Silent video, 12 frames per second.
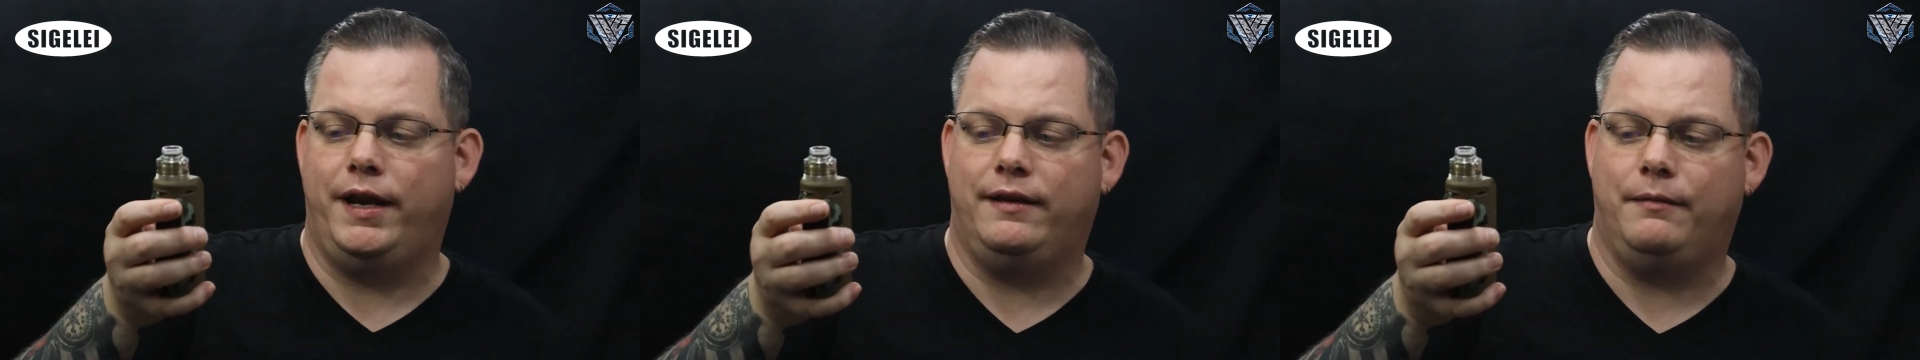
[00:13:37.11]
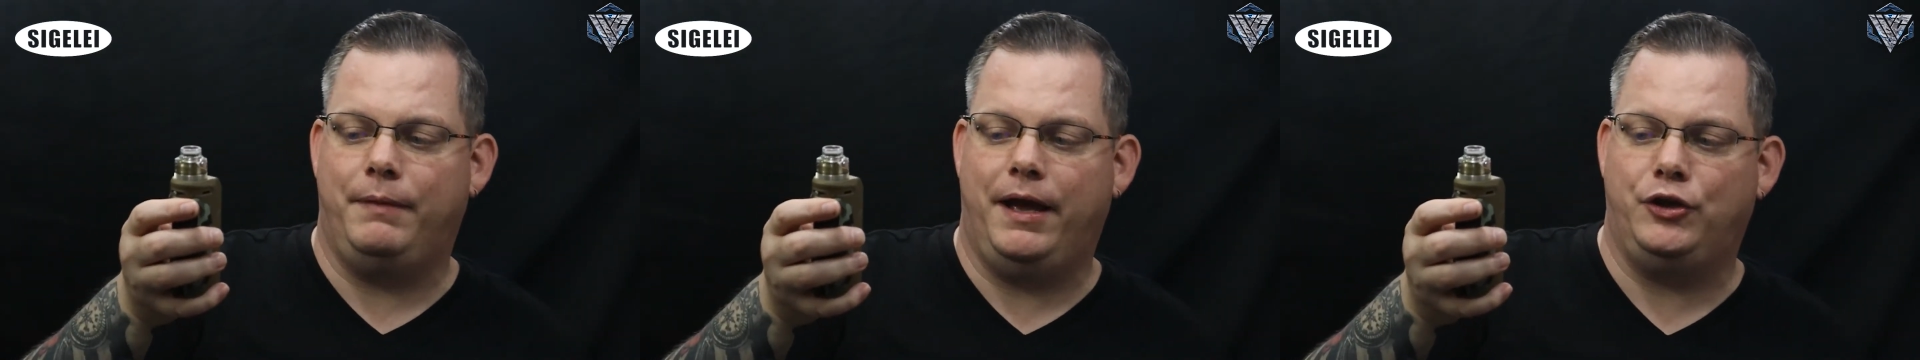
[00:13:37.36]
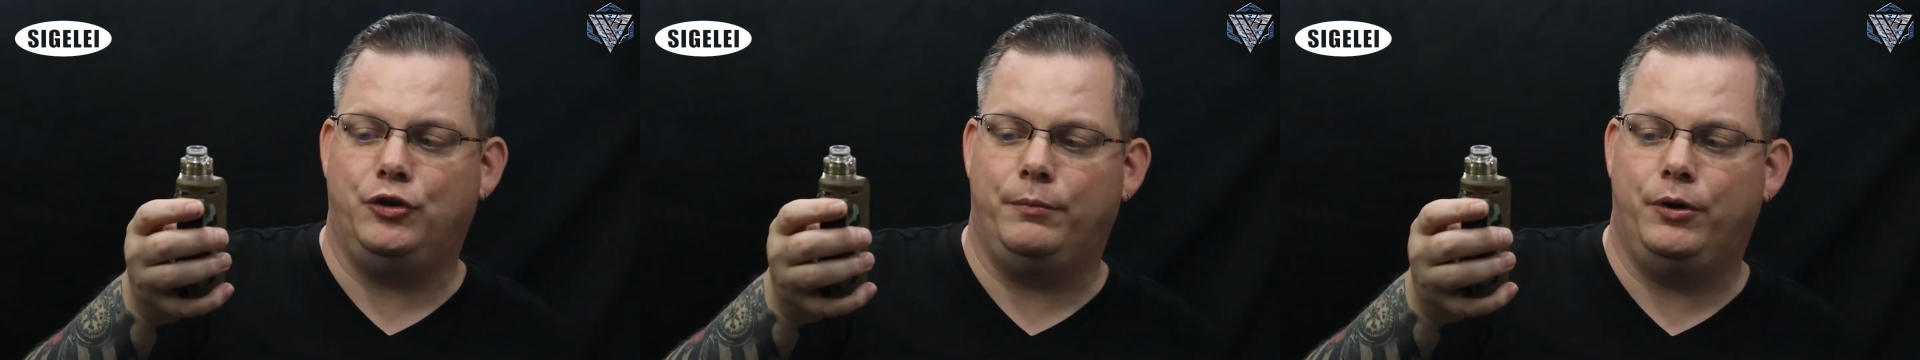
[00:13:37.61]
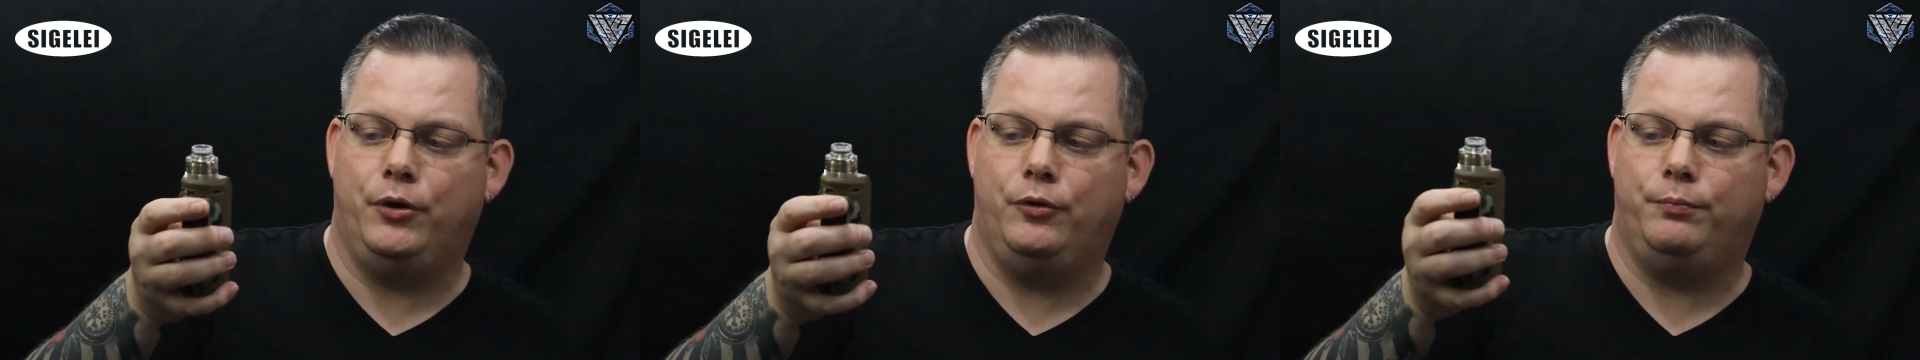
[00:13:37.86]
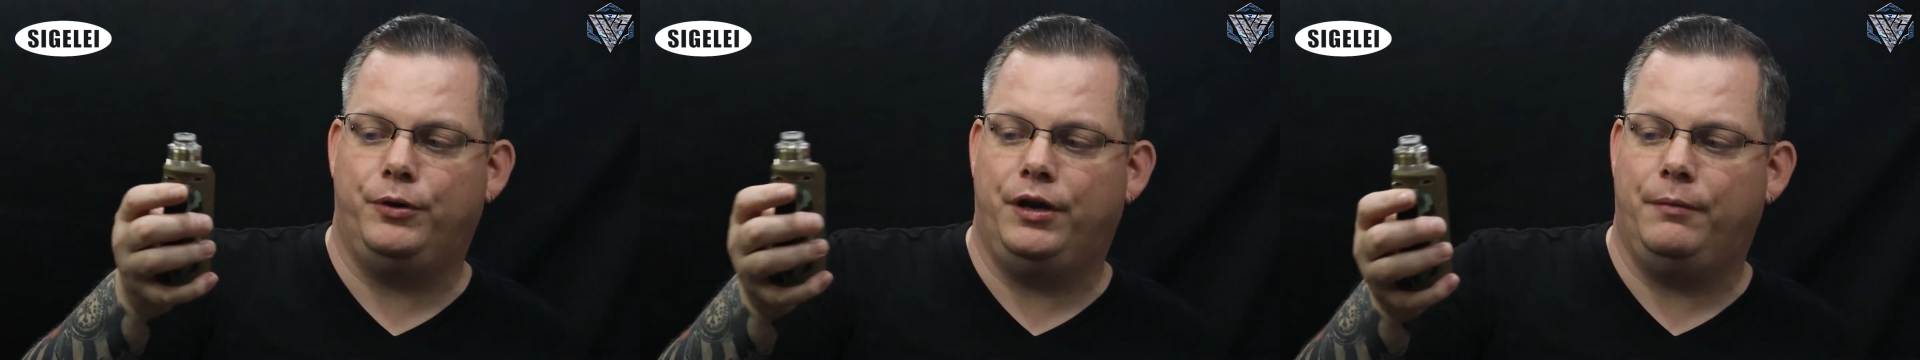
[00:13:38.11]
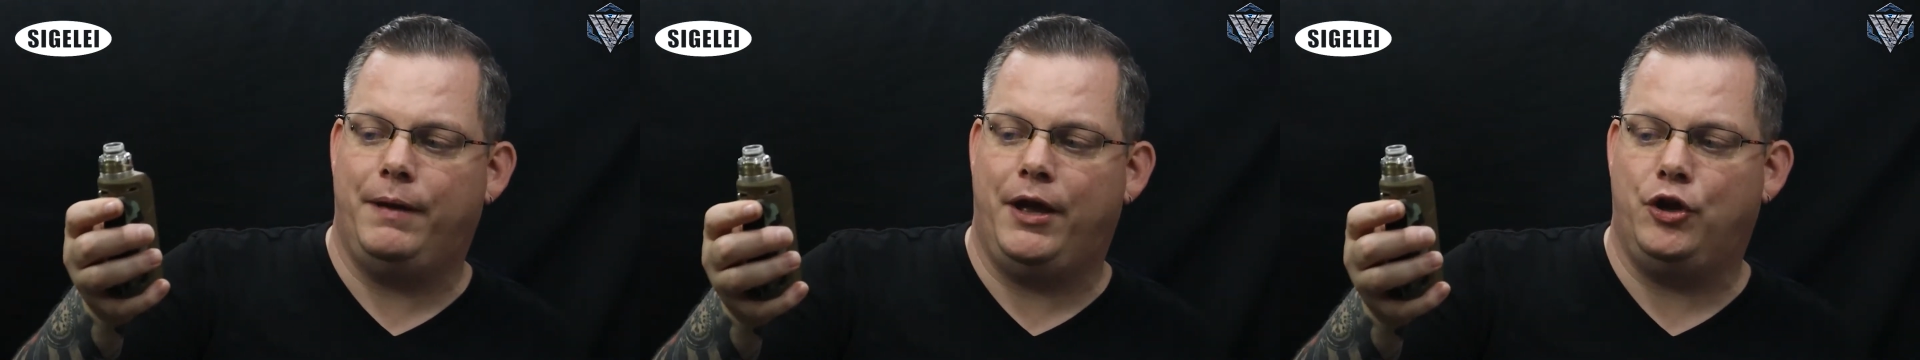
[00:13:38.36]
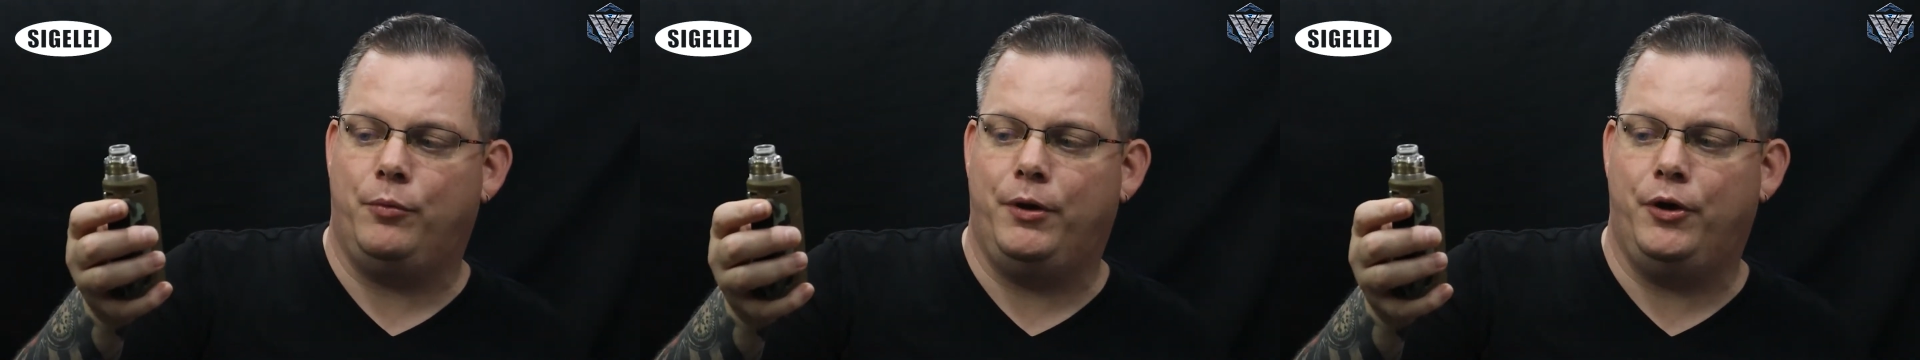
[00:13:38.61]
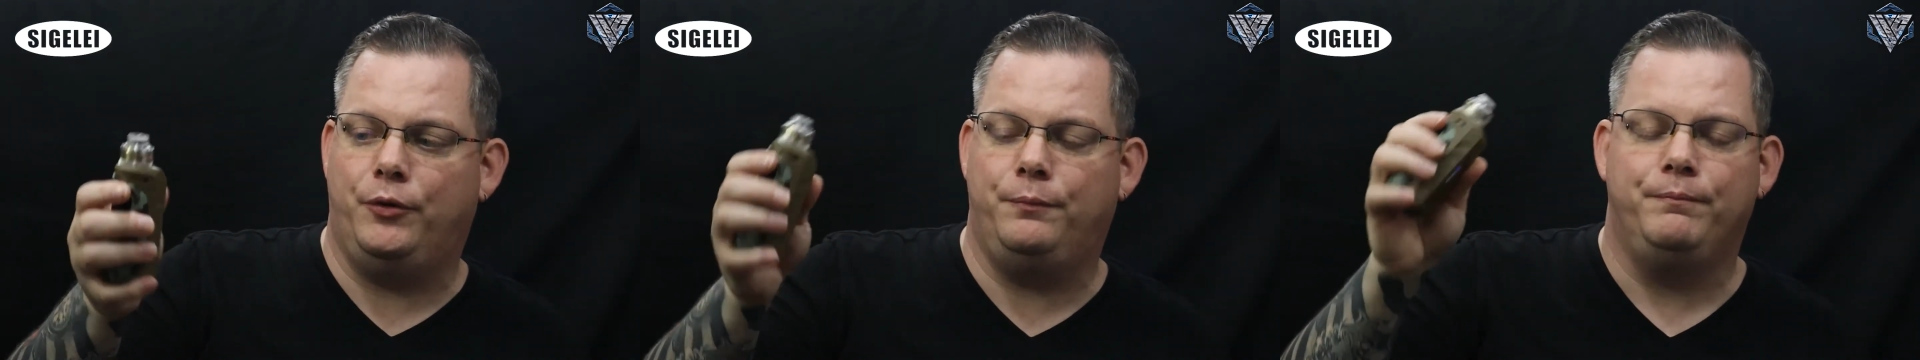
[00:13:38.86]
into manual mode. Put it in manual
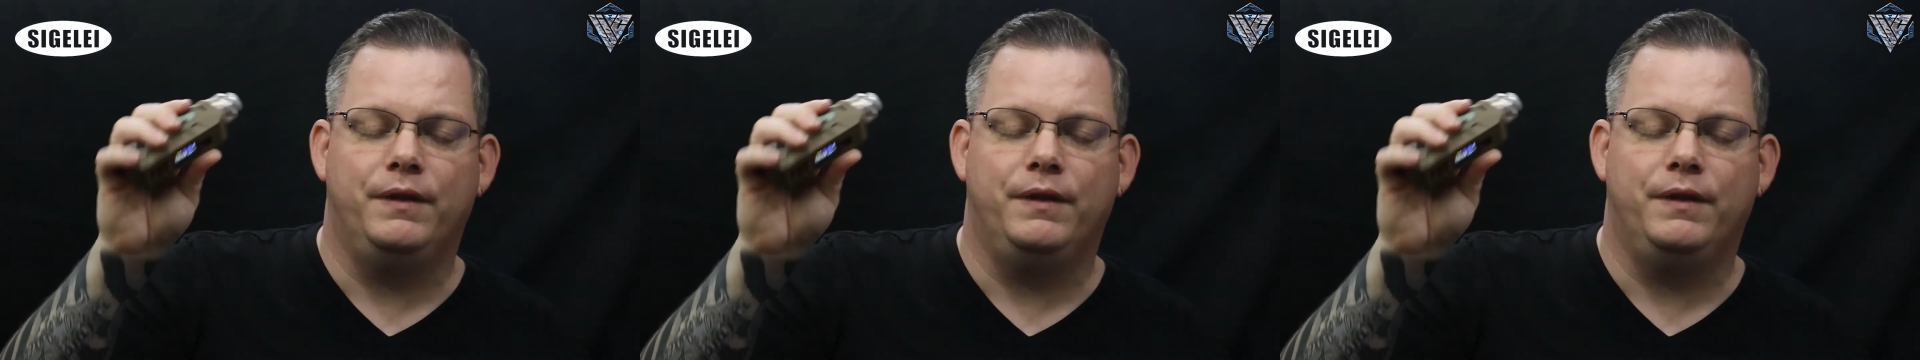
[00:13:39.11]
mode.